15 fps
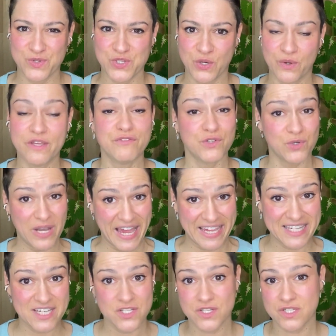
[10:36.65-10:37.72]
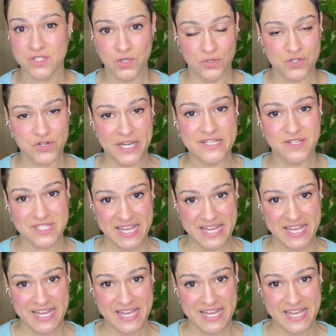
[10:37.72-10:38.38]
so if you like it, just, you know, try to